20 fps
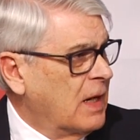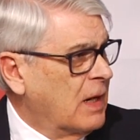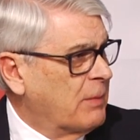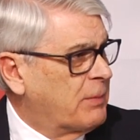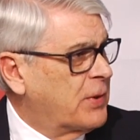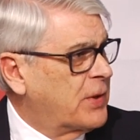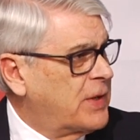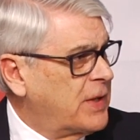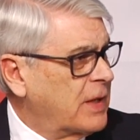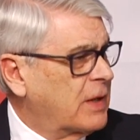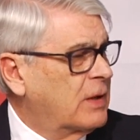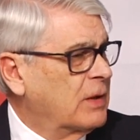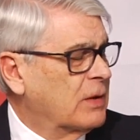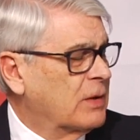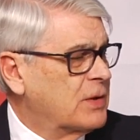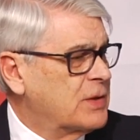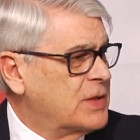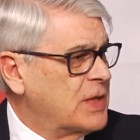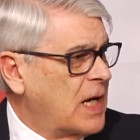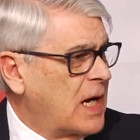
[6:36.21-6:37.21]
a
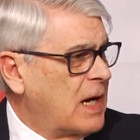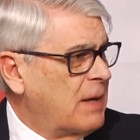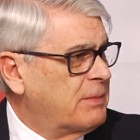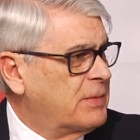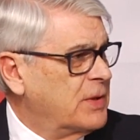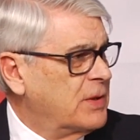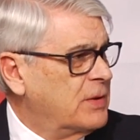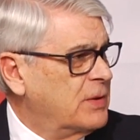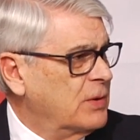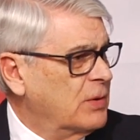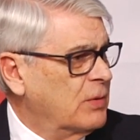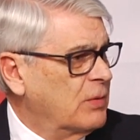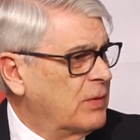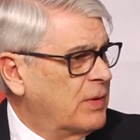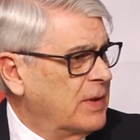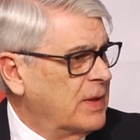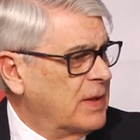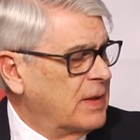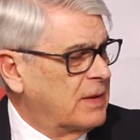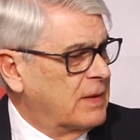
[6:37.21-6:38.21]
particular job to do
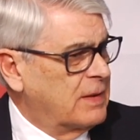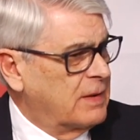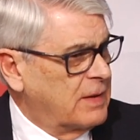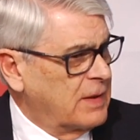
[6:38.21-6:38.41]
that,